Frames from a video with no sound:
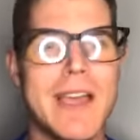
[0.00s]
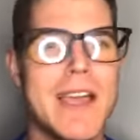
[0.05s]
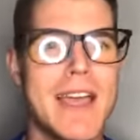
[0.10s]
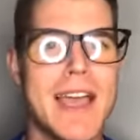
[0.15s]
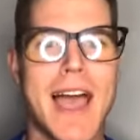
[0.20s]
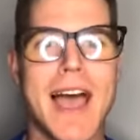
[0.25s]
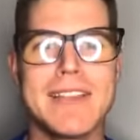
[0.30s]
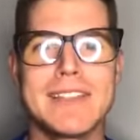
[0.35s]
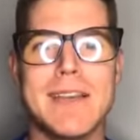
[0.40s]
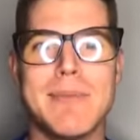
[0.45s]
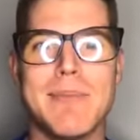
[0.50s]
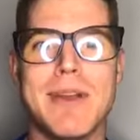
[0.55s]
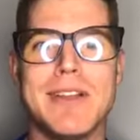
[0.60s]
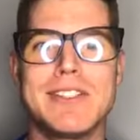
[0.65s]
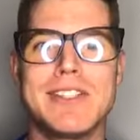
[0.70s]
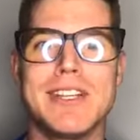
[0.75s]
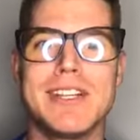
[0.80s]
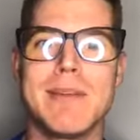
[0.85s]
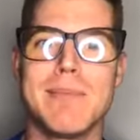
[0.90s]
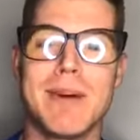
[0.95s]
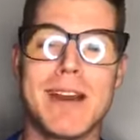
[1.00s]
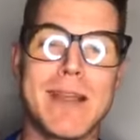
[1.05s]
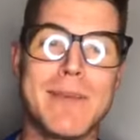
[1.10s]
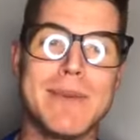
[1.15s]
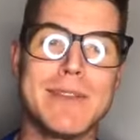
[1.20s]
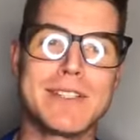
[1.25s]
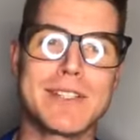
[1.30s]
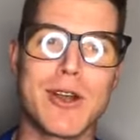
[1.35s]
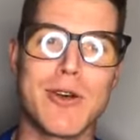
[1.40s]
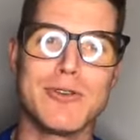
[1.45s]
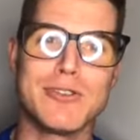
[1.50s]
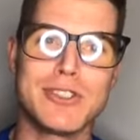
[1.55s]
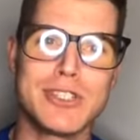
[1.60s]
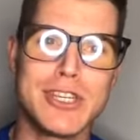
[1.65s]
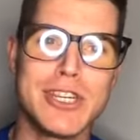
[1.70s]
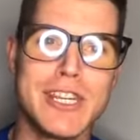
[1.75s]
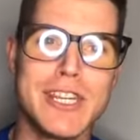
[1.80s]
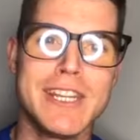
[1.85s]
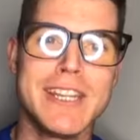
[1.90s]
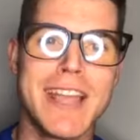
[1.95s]
As I mentioned, my name is Coach
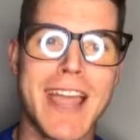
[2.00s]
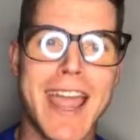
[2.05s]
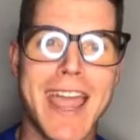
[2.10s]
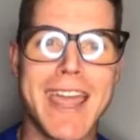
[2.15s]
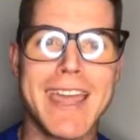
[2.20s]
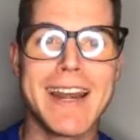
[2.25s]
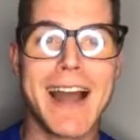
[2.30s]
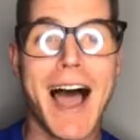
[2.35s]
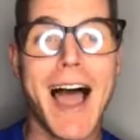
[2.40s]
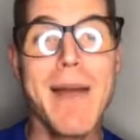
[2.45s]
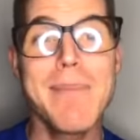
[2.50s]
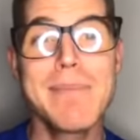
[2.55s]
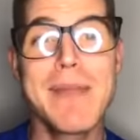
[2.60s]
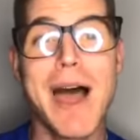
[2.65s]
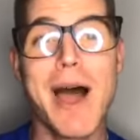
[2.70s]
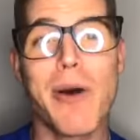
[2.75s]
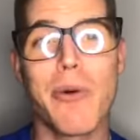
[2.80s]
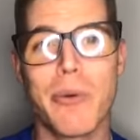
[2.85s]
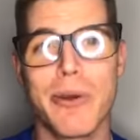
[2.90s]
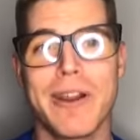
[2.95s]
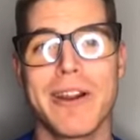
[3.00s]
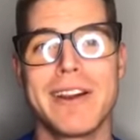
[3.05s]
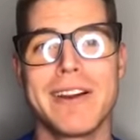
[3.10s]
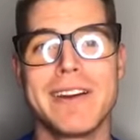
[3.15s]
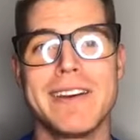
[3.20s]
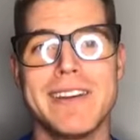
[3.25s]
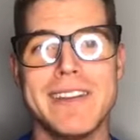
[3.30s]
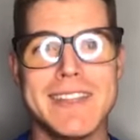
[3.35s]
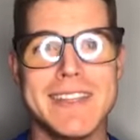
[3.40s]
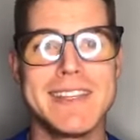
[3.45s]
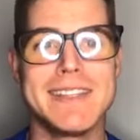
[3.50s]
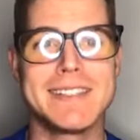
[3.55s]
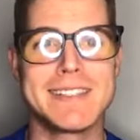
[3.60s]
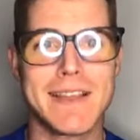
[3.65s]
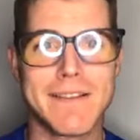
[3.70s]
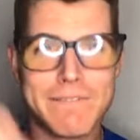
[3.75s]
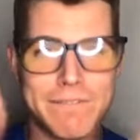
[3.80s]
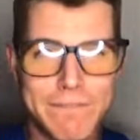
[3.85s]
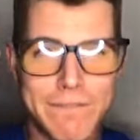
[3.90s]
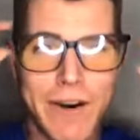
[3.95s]
G, and I'm not wearing these
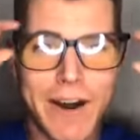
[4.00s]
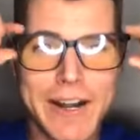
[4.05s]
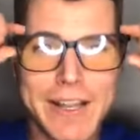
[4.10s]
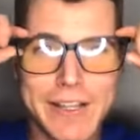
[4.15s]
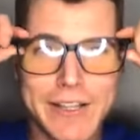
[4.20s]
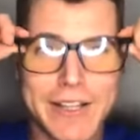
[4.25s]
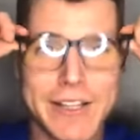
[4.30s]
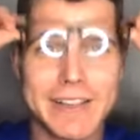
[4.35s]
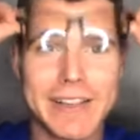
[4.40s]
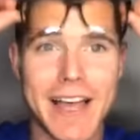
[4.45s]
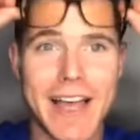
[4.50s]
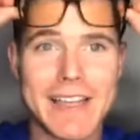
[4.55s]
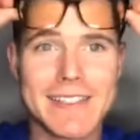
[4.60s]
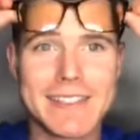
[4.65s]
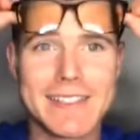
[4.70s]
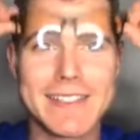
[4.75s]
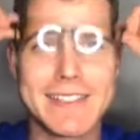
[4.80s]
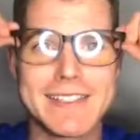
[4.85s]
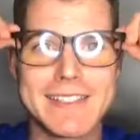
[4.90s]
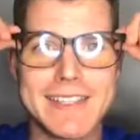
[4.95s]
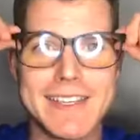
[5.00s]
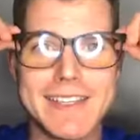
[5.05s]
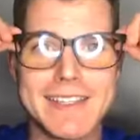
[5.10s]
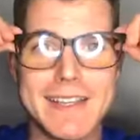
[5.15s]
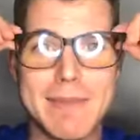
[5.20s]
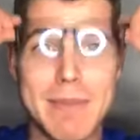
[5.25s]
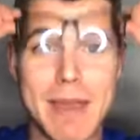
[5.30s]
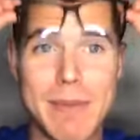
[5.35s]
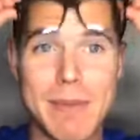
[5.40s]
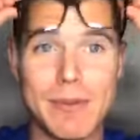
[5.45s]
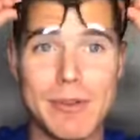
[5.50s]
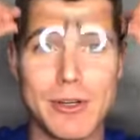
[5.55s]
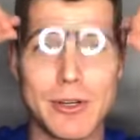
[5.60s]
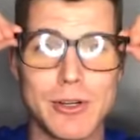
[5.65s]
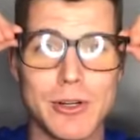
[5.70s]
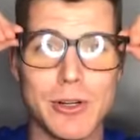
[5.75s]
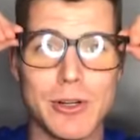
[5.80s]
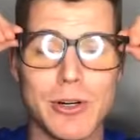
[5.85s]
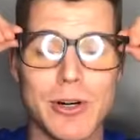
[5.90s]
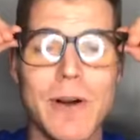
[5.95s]
funny looking glasses to make me look
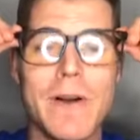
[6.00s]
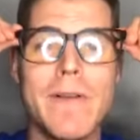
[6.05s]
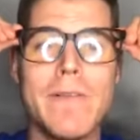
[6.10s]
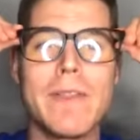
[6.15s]
cool.